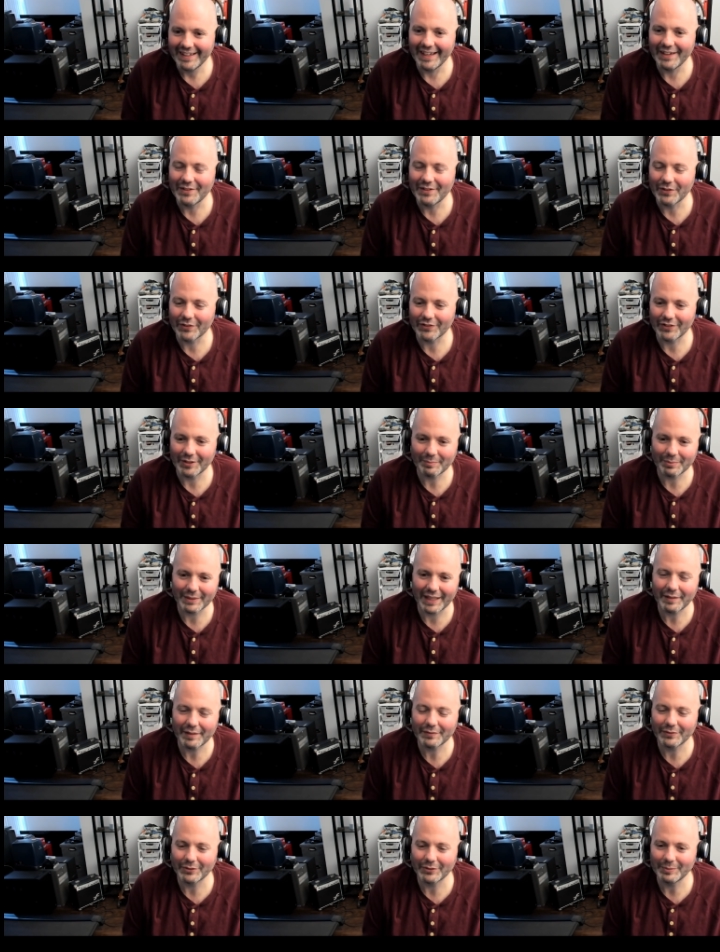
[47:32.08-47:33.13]
interesting
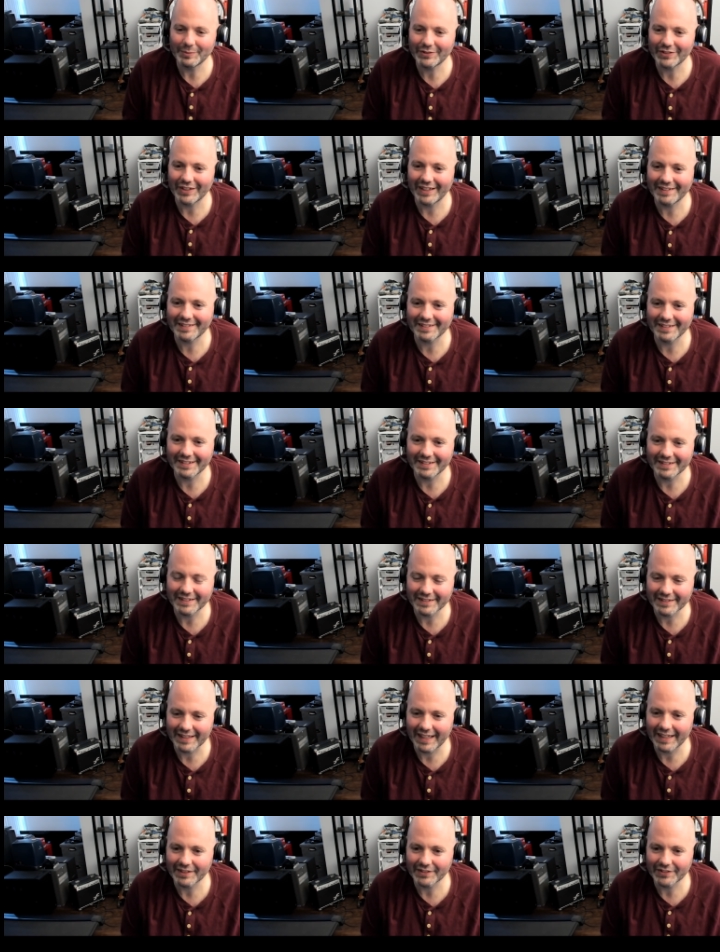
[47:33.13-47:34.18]
platforms, I think
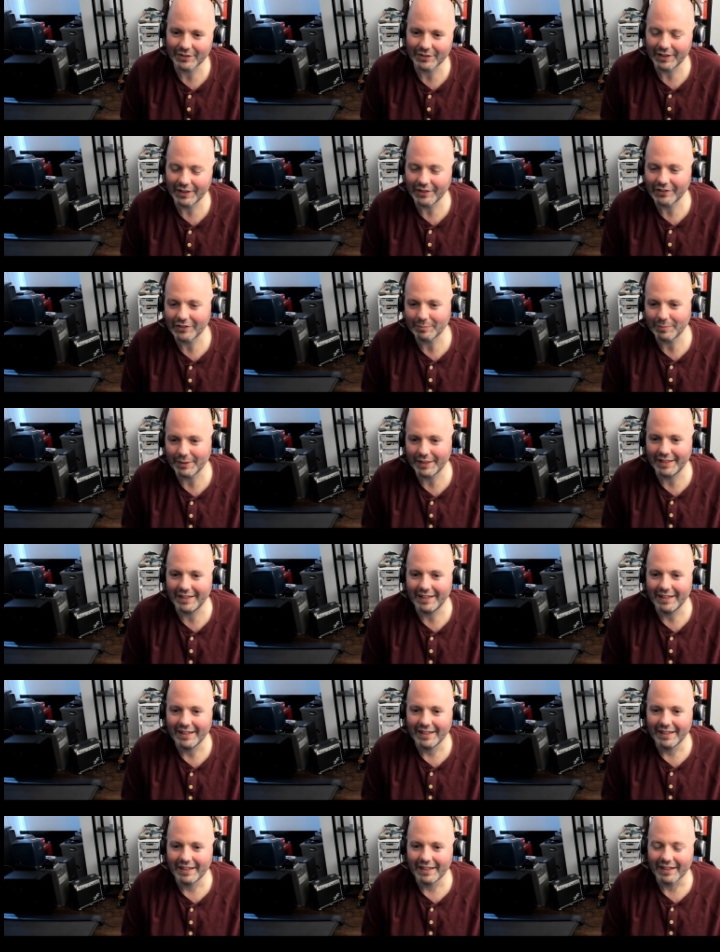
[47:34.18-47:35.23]
that is going to
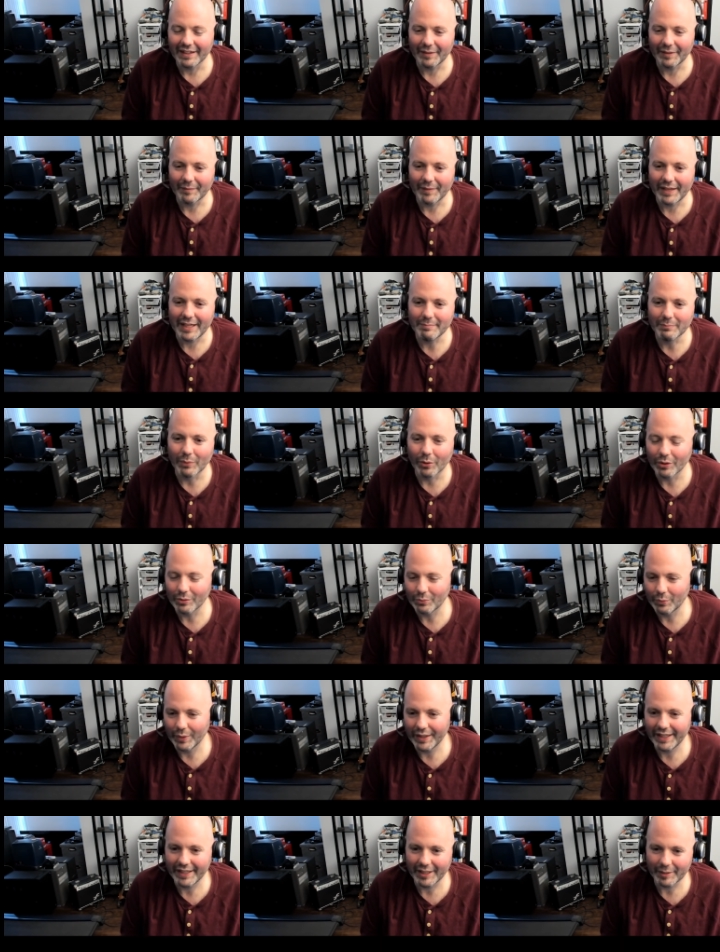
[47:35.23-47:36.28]
be a
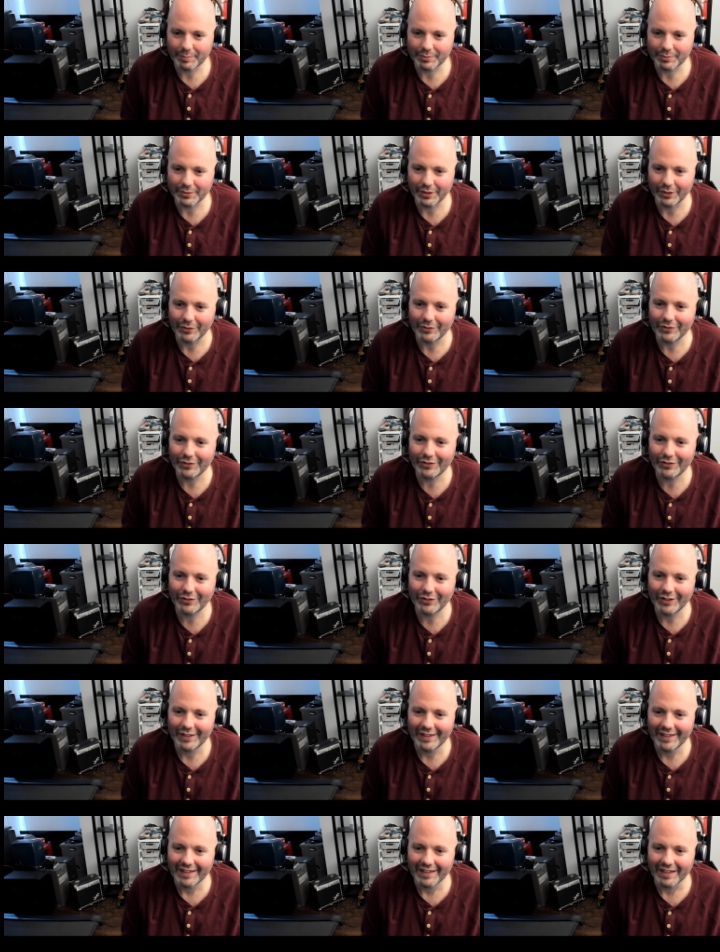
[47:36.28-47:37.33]
more winning approach